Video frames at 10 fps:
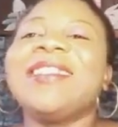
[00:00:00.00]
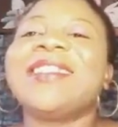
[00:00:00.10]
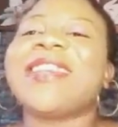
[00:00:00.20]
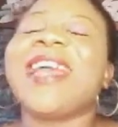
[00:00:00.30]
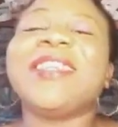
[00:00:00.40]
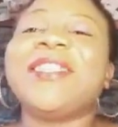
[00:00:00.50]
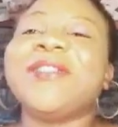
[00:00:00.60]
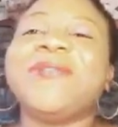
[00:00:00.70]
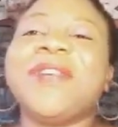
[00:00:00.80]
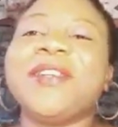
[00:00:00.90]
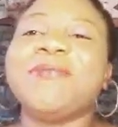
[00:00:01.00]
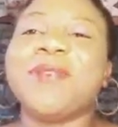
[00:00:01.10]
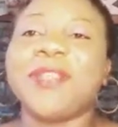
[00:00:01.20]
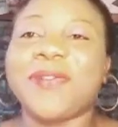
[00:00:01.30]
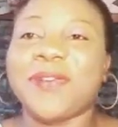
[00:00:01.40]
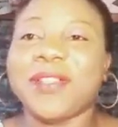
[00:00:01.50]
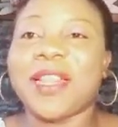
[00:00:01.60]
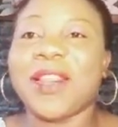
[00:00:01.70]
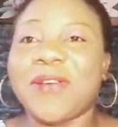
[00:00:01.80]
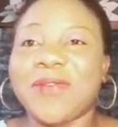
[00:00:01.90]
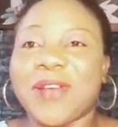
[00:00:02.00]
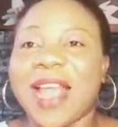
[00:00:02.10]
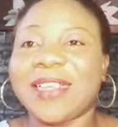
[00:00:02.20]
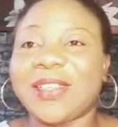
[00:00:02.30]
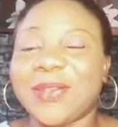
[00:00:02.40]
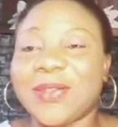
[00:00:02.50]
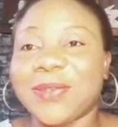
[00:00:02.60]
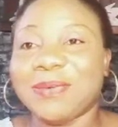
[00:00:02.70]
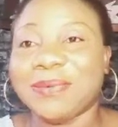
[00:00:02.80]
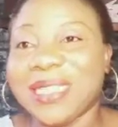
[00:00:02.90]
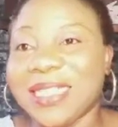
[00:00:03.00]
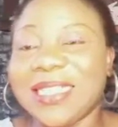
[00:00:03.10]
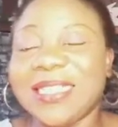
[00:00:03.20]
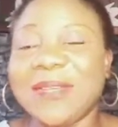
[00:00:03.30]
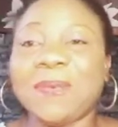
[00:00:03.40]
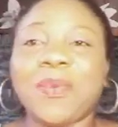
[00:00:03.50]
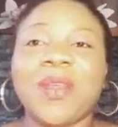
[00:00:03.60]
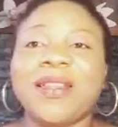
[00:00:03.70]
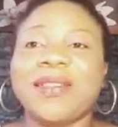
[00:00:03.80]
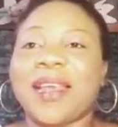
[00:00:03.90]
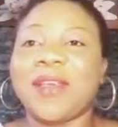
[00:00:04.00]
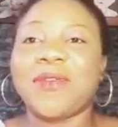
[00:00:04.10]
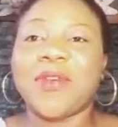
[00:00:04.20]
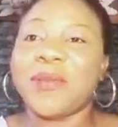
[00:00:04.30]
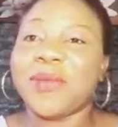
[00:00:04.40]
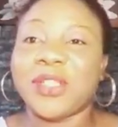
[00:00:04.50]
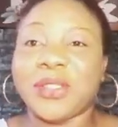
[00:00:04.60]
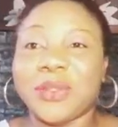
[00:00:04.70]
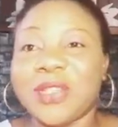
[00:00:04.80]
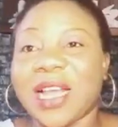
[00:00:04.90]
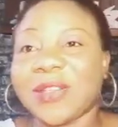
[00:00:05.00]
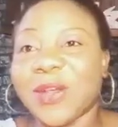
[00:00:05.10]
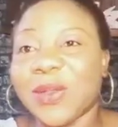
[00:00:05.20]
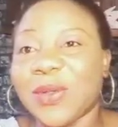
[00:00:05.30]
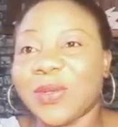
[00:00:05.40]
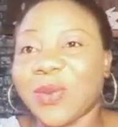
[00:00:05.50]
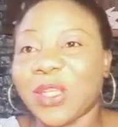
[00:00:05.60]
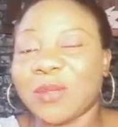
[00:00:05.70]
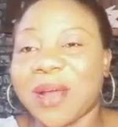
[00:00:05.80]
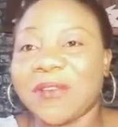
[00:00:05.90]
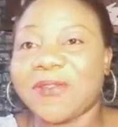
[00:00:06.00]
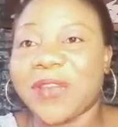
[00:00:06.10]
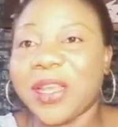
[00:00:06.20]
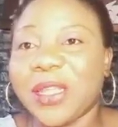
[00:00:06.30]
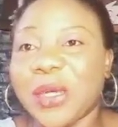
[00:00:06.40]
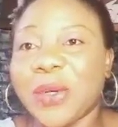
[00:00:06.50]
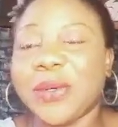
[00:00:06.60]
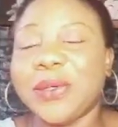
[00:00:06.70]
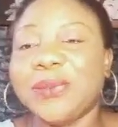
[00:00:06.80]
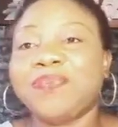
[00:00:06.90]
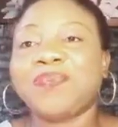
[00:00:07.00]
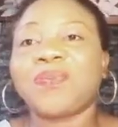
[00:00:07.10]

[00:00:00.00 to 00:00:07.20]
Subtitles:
Thank you very much for the love you guys show to me. Thank you very much to you that always watch my video.